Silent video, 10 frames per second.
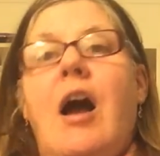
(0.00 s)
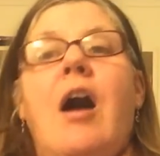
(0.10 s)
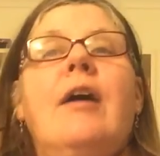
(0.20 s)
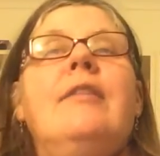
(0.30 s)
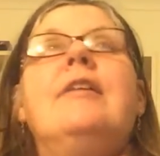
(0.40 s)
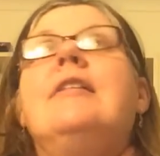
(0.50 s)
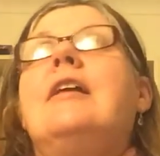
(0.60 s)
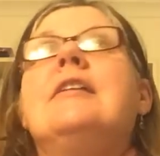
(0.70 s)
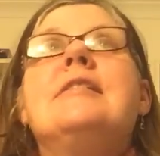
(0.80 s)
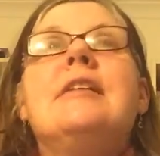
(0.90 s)
I think
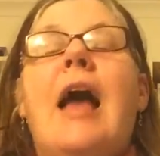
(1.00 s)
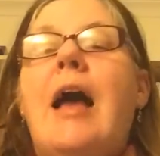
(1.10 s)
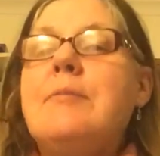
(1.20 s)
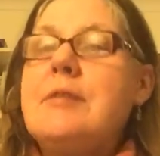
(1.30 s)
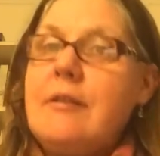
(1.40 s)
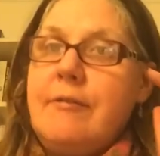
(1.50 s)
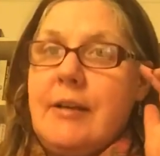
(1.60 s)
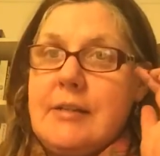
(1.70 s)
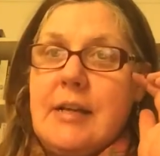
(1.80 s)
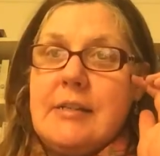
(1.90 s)
that it's an absolutely
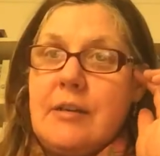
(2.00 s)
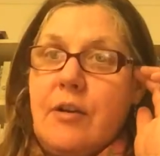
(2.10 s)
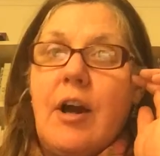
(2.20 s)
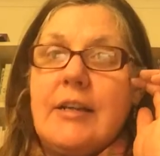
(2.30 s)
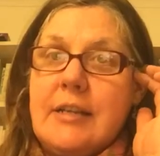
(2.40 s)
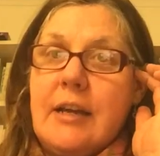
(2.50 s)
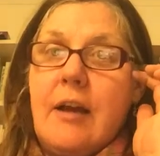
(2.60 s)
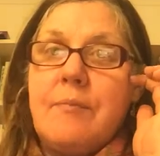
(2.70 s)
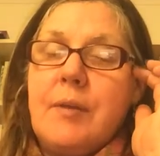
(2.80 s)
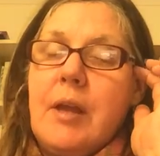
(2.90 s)
fantastic idea.